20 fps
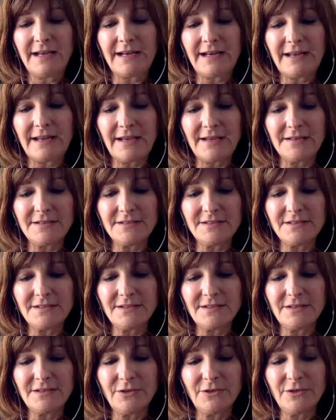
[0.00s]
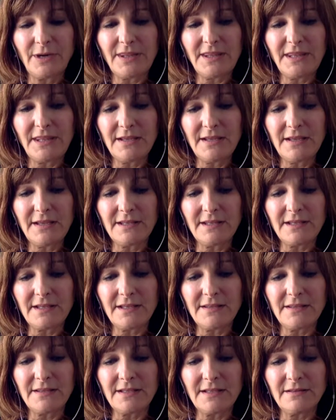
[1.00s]
and you know, I think
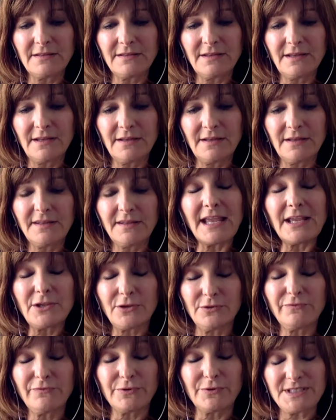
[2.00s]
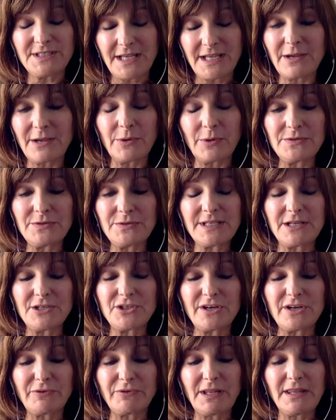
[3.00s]
thank you for saying what you
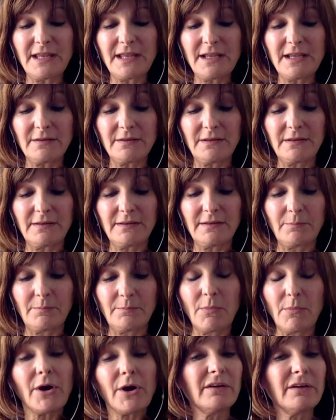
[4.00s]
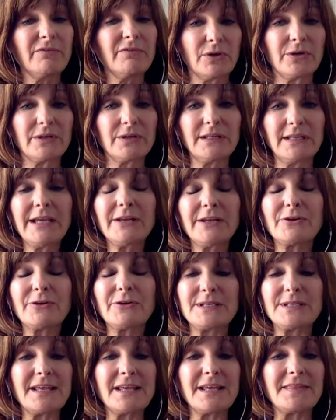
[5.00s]
said, Geoffrey. I think the mark of a good
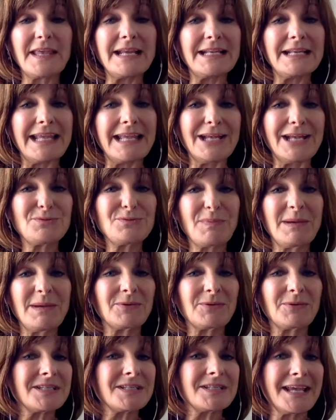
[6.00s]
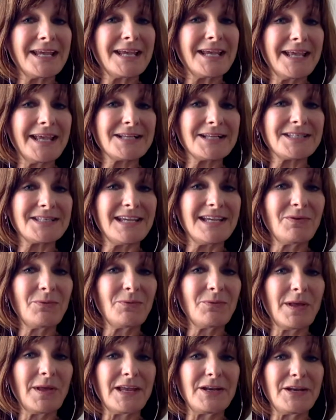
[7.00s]
leader is that they engage people to say yes
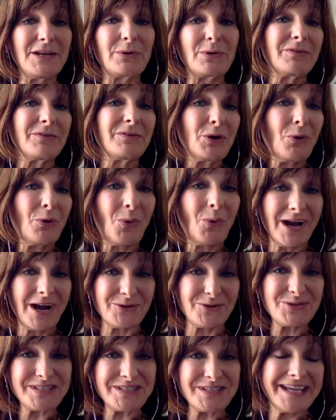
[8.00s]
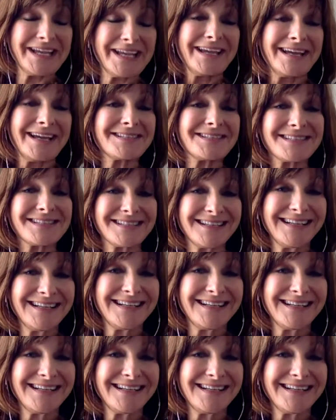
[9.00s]
even when they don't even know why they're saying yes.